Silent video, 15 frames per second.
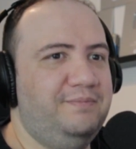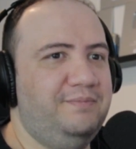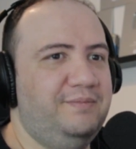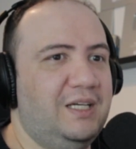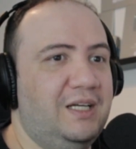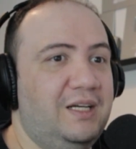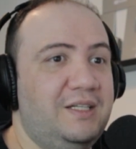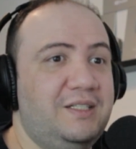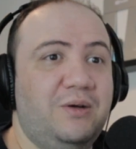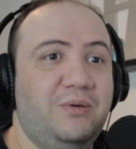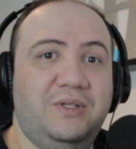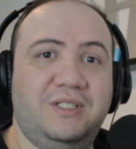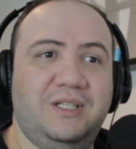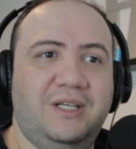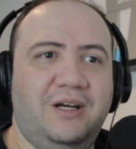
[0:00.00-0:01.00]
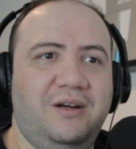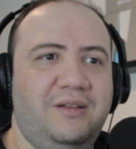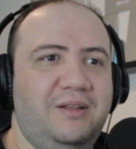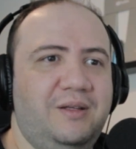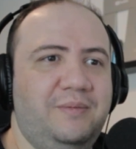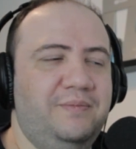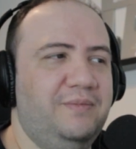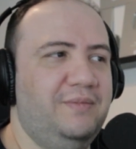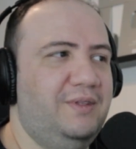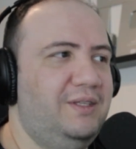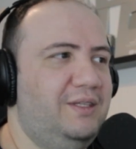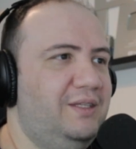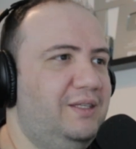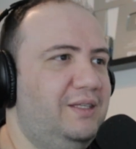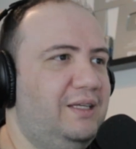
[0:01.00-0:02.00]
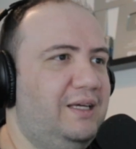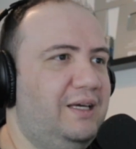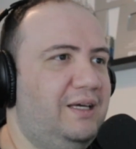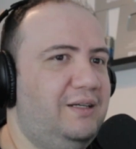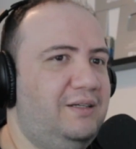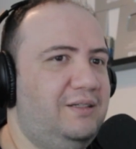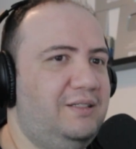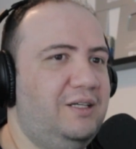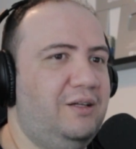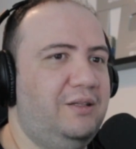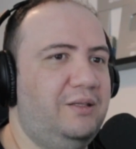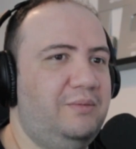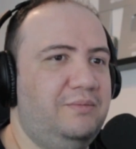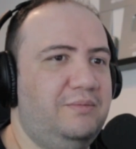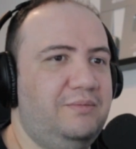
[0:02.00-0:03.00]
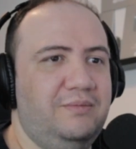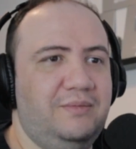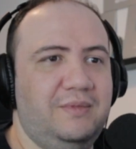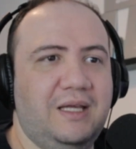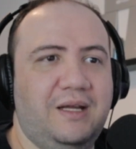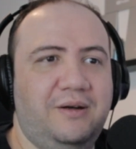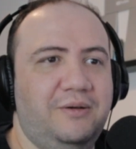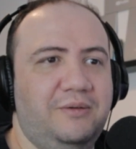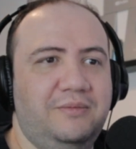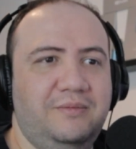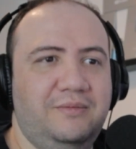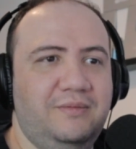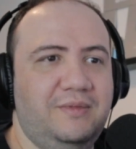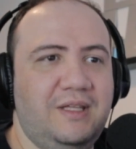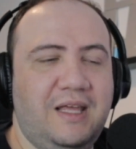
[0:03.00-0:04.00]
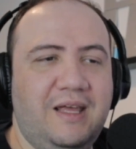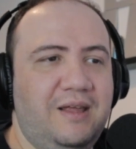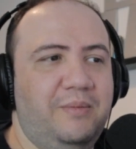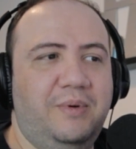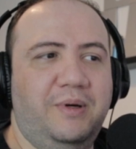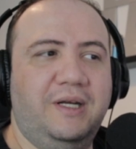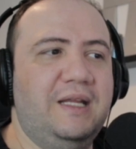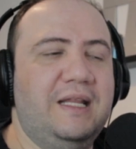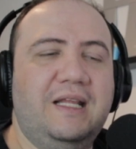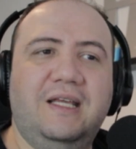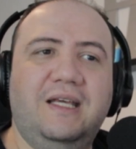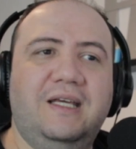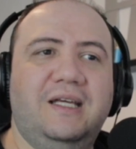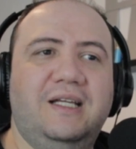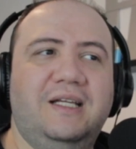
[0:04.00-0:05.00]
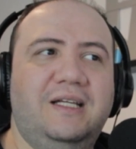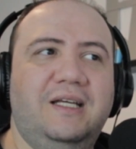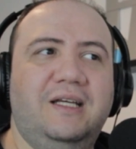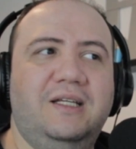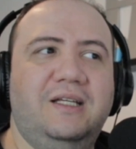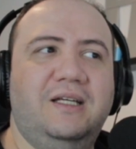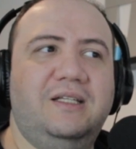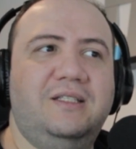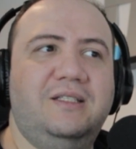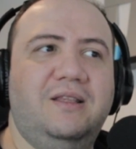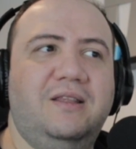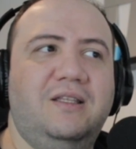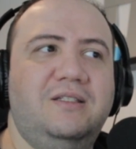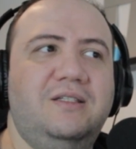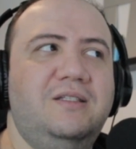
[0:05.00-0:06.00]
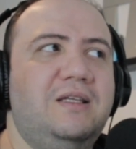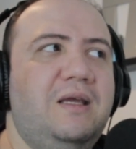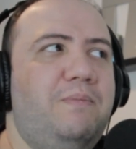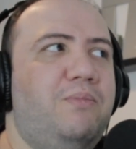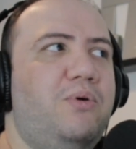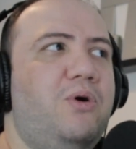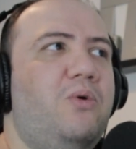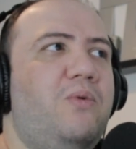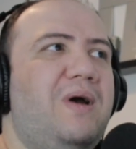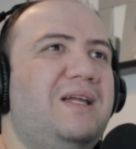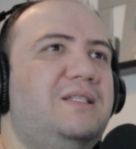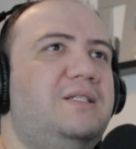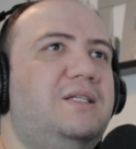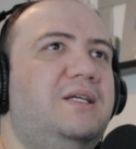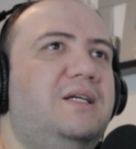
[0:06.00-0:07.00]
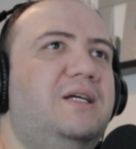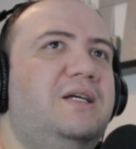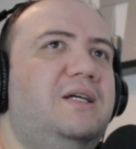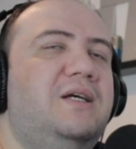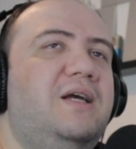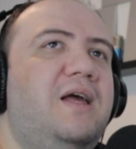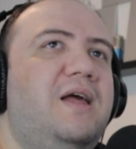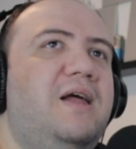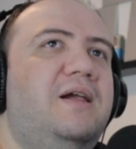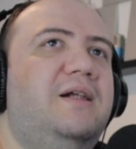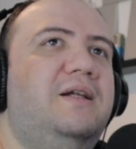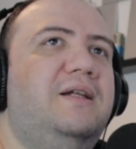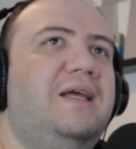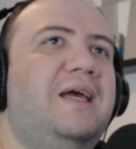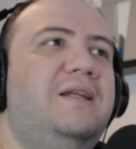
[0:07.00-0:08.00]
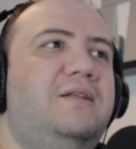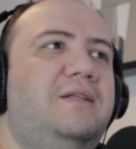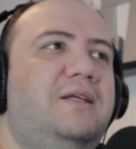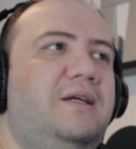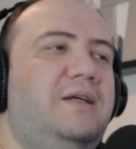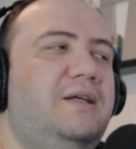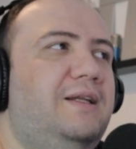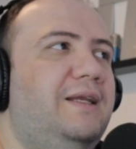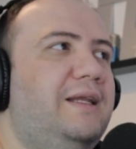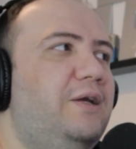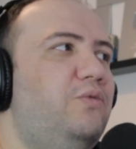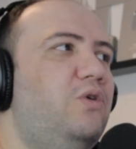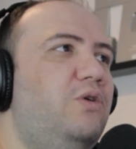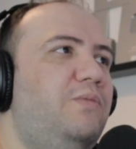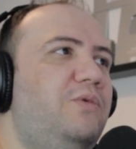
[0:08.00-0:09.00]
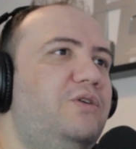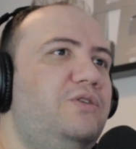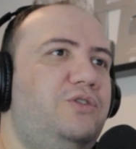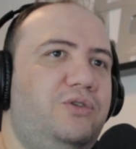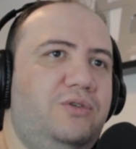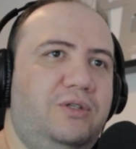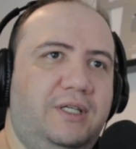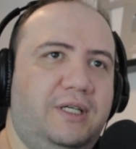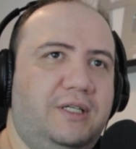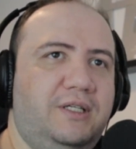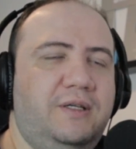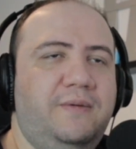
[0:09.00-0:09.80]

unless I want to scare them and tell them. I don't know, but this is a poetic ending, like Romeo and Juliet.